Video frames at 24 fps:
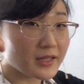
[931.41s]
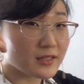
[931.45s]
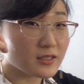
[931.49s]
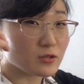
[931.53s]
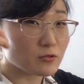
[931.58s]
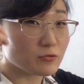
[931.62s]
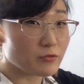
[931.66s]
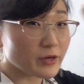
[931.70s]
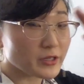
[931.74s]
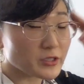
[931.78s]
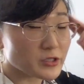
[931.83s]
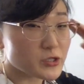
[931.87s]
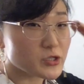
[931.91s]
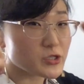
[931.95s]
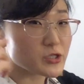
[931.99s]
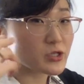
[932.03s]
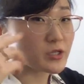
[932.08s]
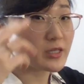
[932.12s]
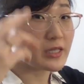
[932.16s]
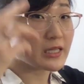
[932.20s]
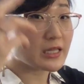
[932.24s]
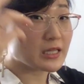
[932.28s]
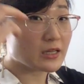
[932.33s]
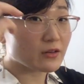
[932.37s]
to register
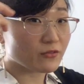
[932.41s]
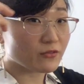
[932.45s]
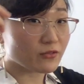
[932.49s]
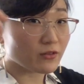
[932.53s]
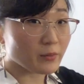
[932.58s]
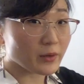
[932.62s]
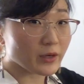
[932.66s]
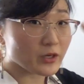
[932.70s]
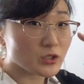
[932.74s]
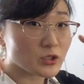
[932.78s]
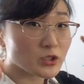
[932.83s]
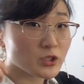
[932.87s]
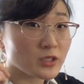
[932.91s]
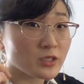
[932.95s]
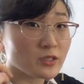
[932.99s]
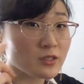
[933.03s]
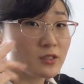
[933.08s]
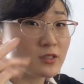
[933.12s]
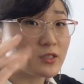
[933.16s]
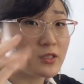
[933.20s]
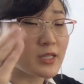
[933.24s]
the information,